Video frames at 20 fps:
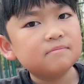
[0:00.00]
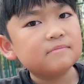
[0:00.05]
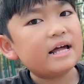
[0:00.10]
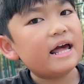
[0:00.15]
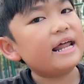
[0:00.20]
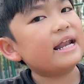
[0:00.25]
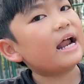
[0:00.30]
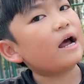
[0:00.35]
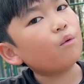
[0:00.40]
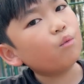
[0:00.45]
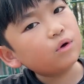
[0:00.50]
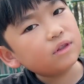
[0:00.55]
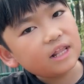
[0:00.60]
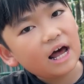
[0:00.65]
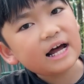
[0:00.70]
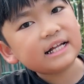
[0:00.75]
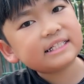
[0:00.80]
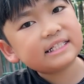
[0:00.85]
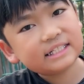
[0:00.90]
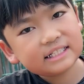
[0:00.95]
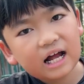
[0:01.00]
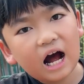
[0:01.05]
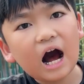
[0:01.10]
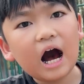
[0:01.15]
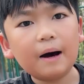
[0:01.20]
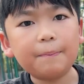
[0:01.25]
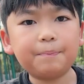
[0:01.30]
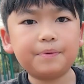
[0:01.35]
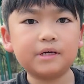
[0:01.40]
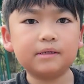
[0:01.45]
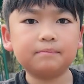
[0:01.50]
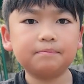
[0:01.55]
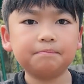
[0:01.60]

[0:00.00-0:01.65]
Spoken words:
And I would not stop